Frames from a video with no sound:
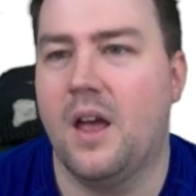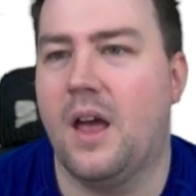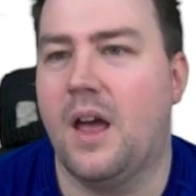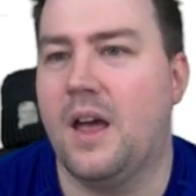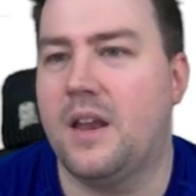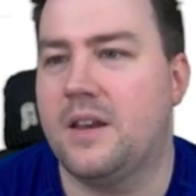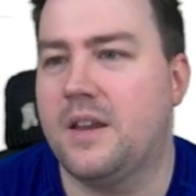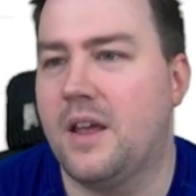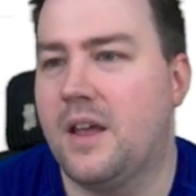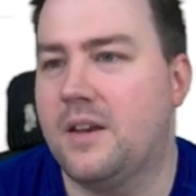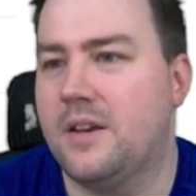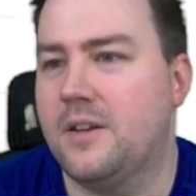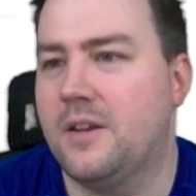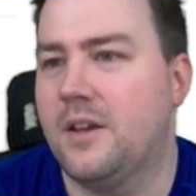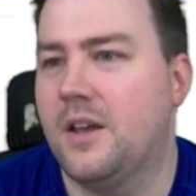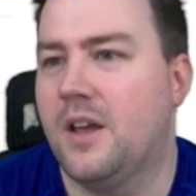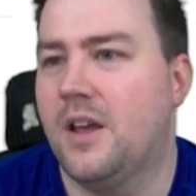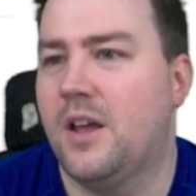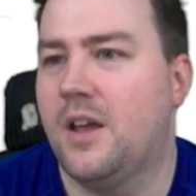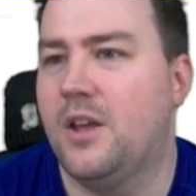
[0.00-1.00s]
and
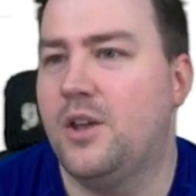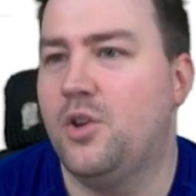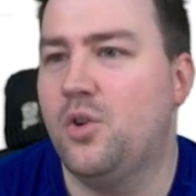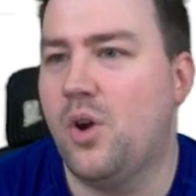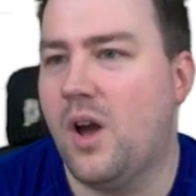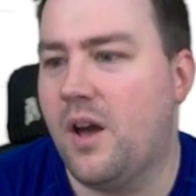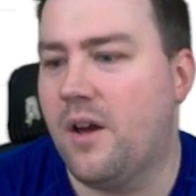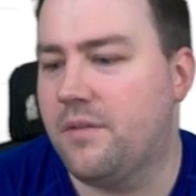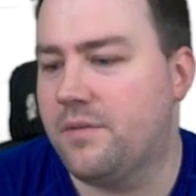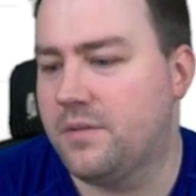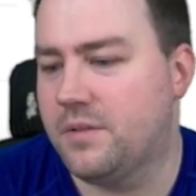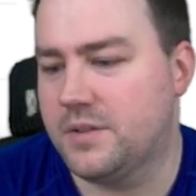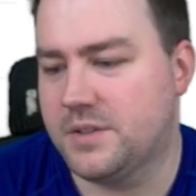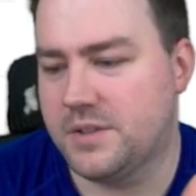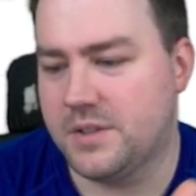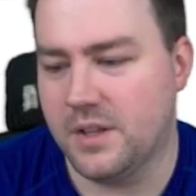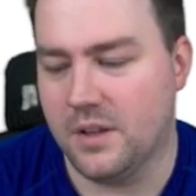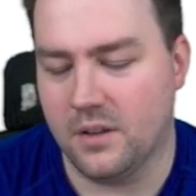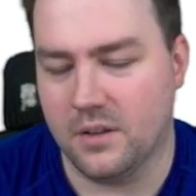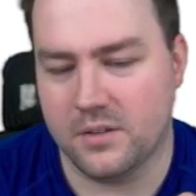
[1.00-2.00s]
then you have
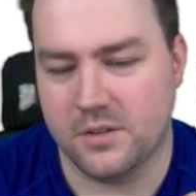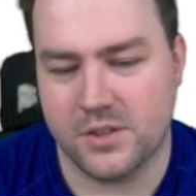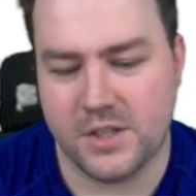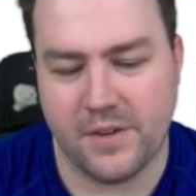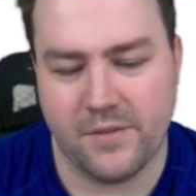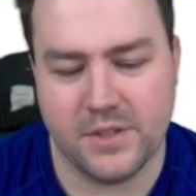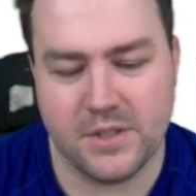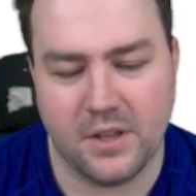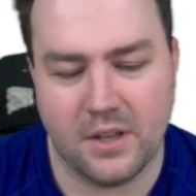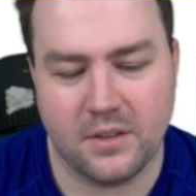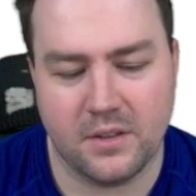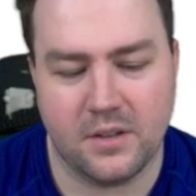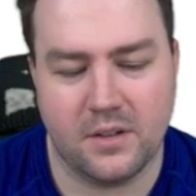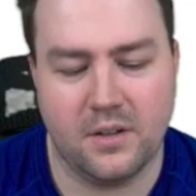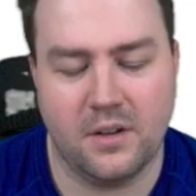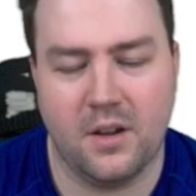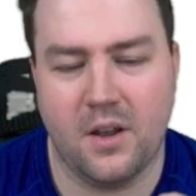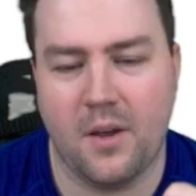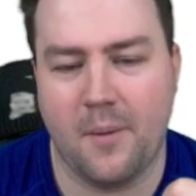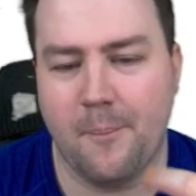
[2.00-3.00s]
still Travis
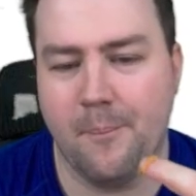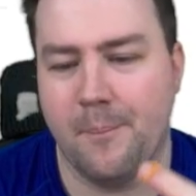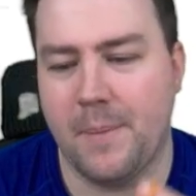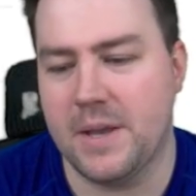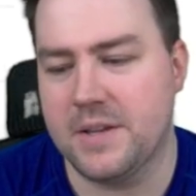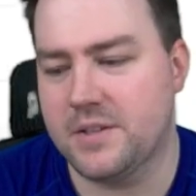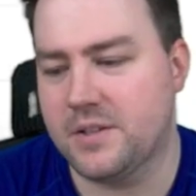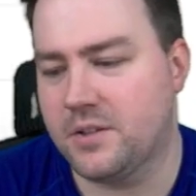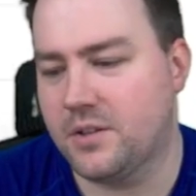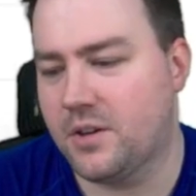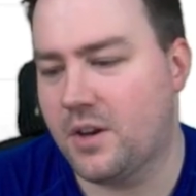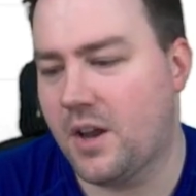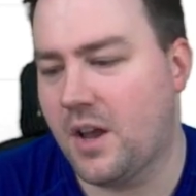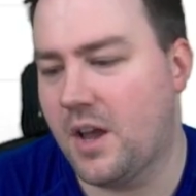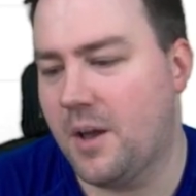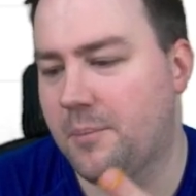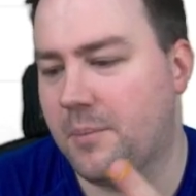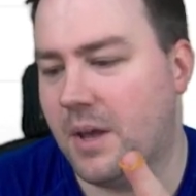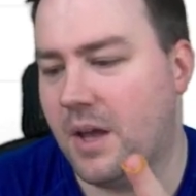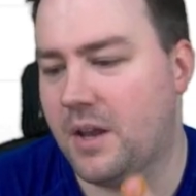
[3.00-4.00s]
Hunter, Mason
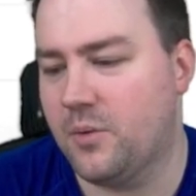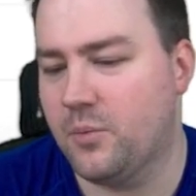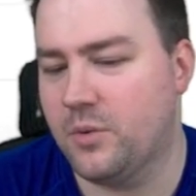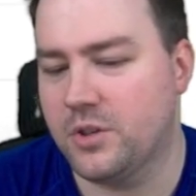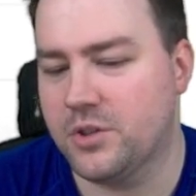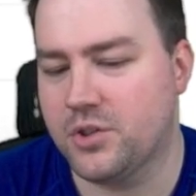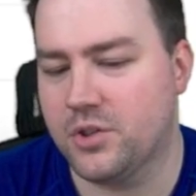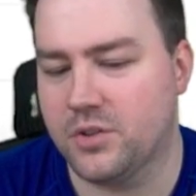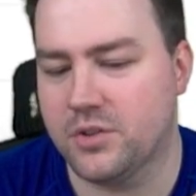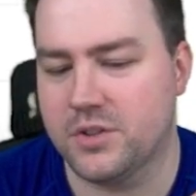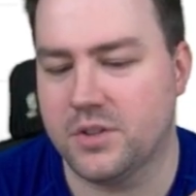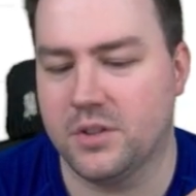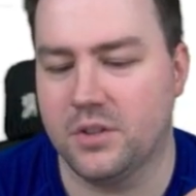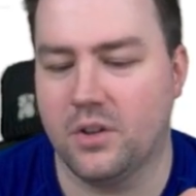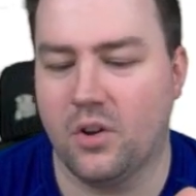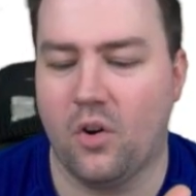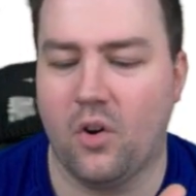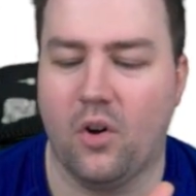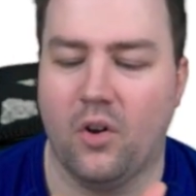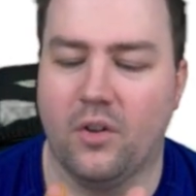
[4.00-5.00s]
Graham, and Will Johnson
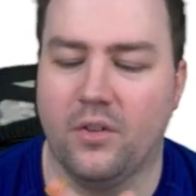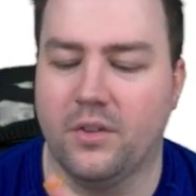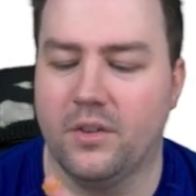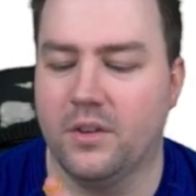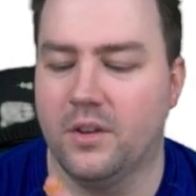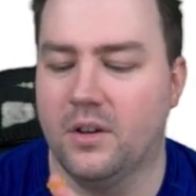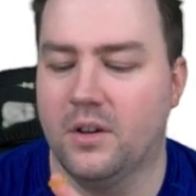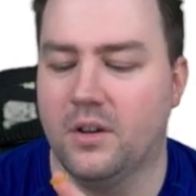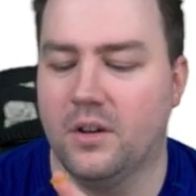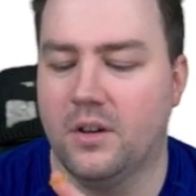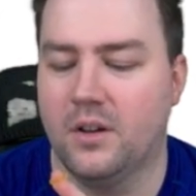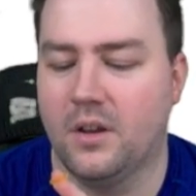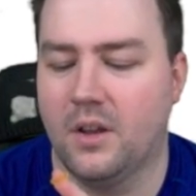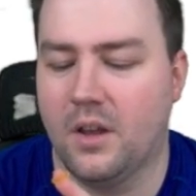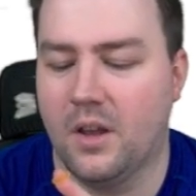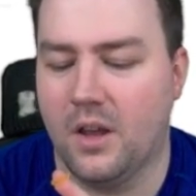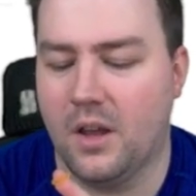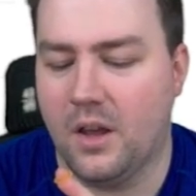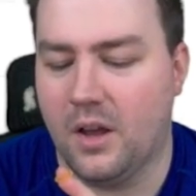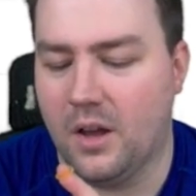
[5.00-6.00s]
on the
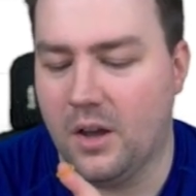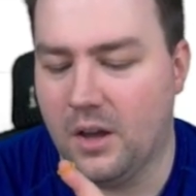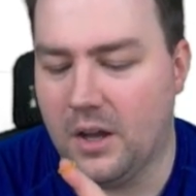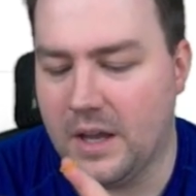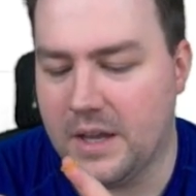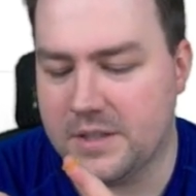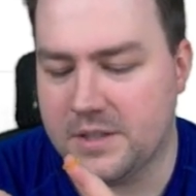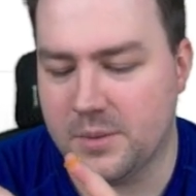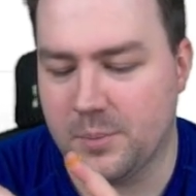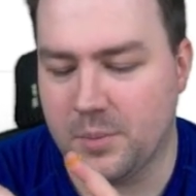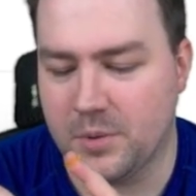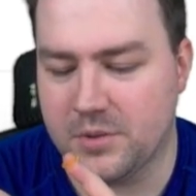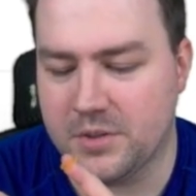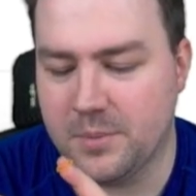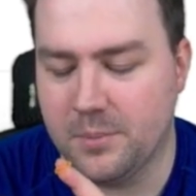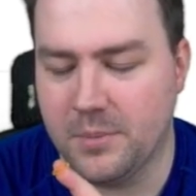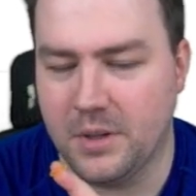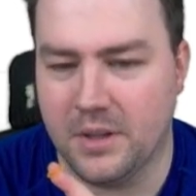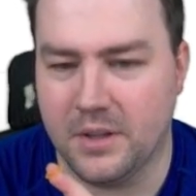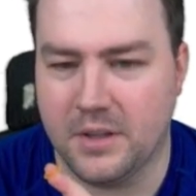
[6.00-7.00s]
as a
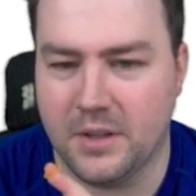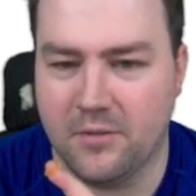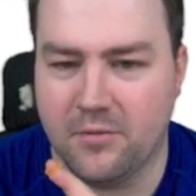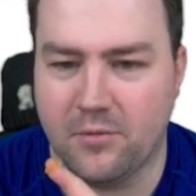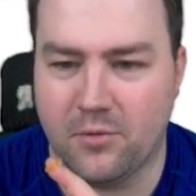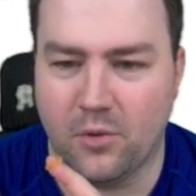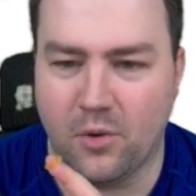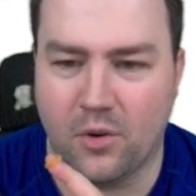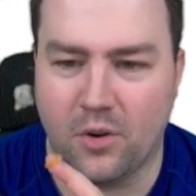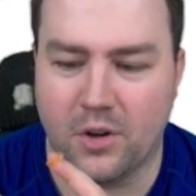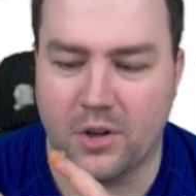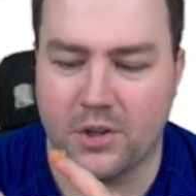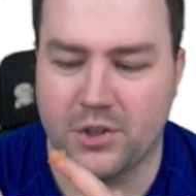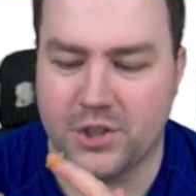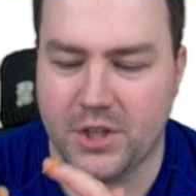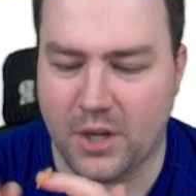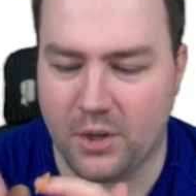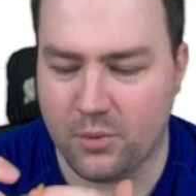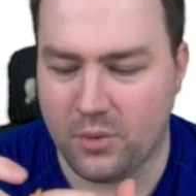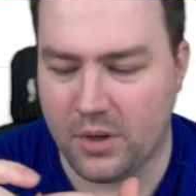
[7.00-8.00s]
possibility for
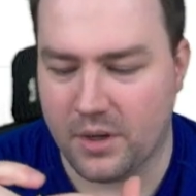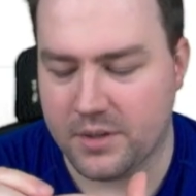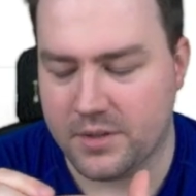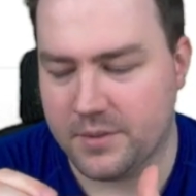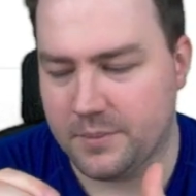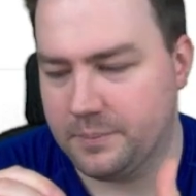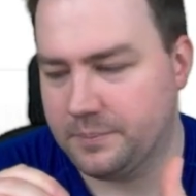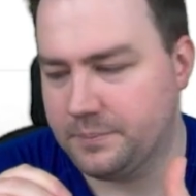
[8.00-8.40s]
Jaguars.